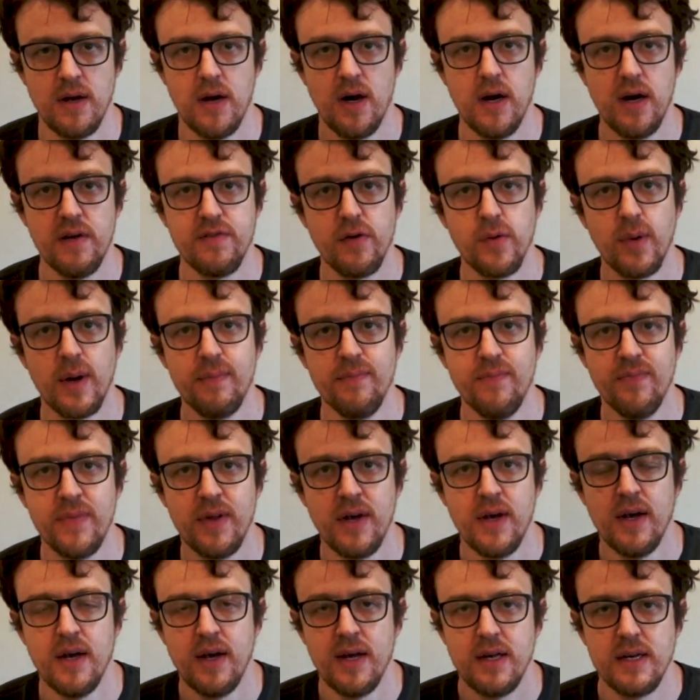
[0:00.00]
Hi everyone,
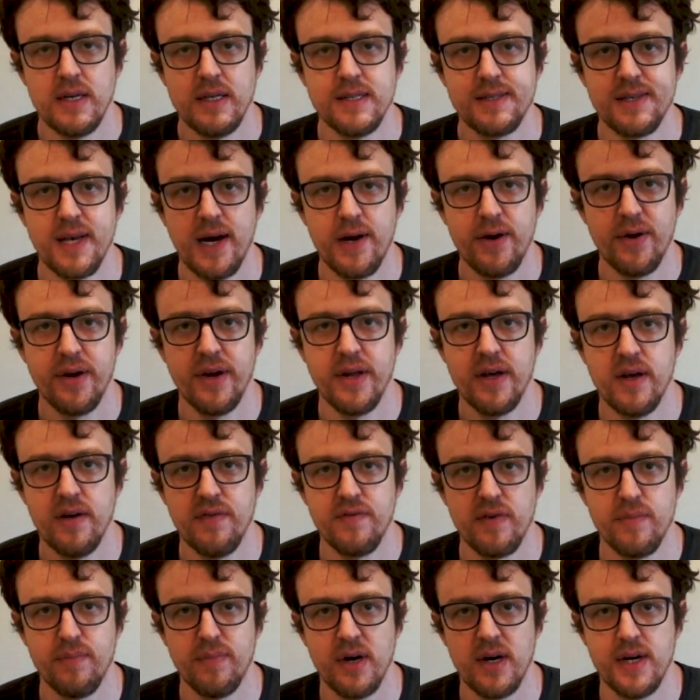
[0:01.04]
it's Aaron here
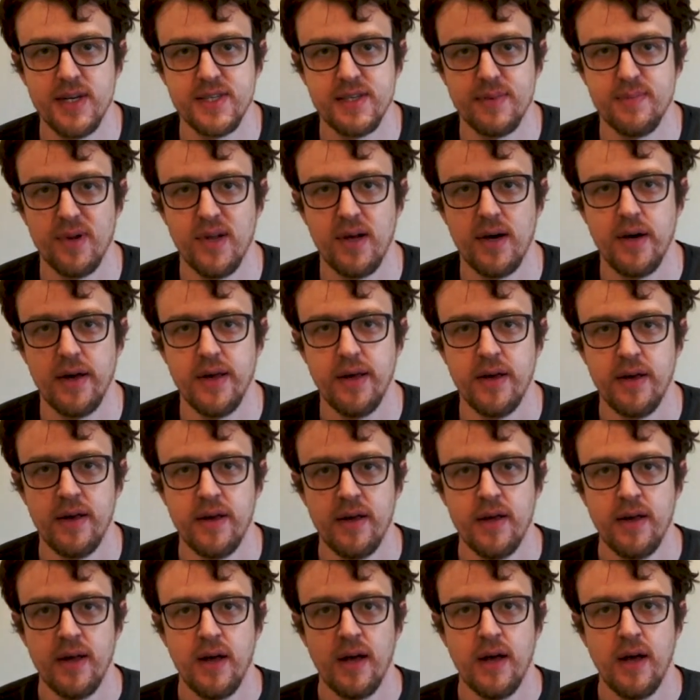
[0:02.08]
from Pi Supply,
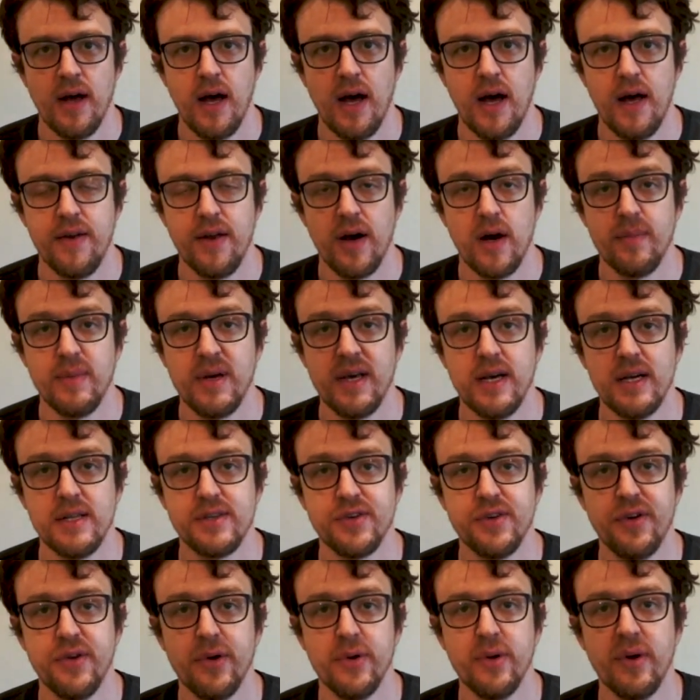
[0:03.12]
and I'm here
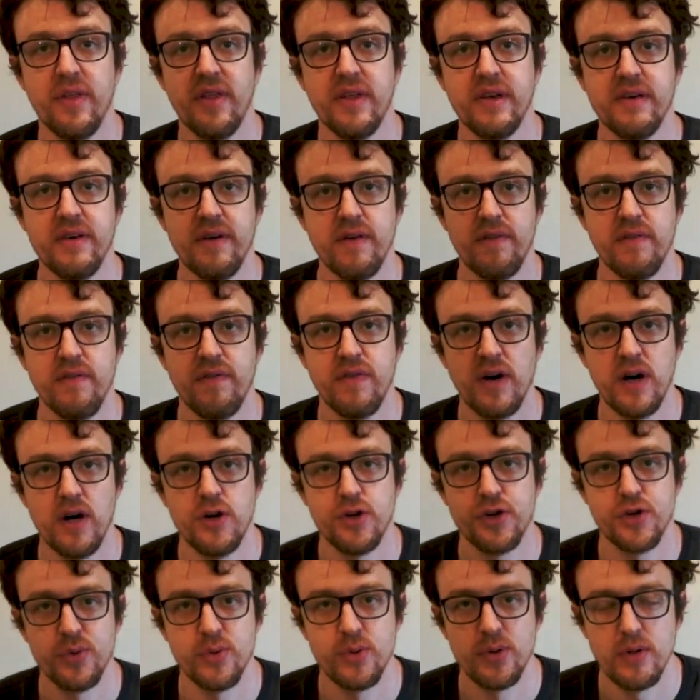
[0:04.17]
to do the
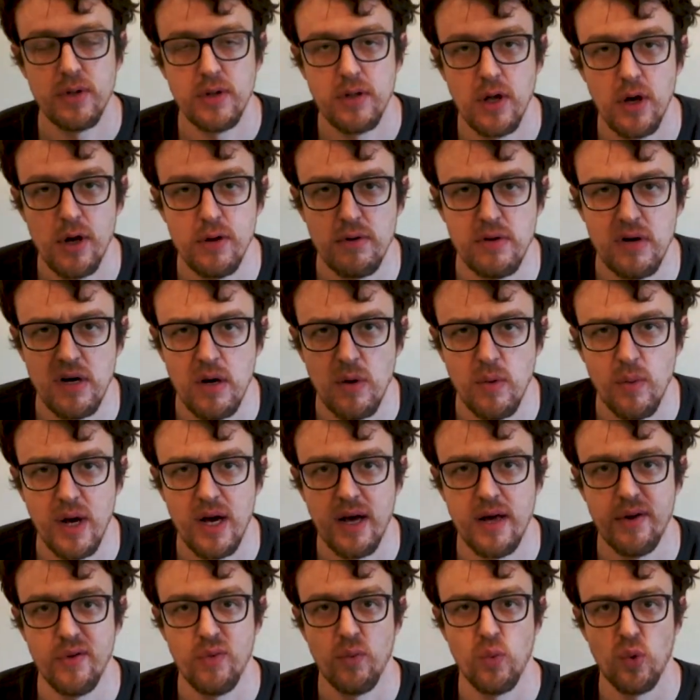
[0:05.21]
Virtual
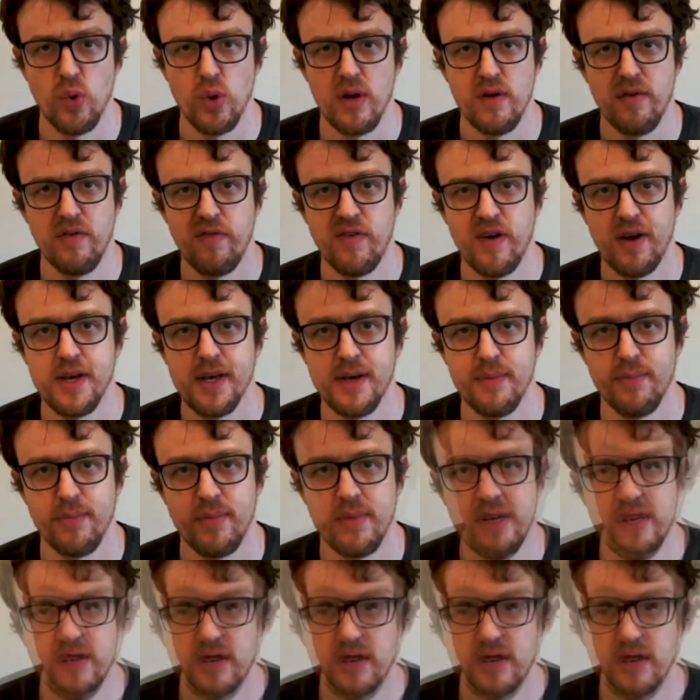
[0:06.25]
LoRaWAN Wall of Fame.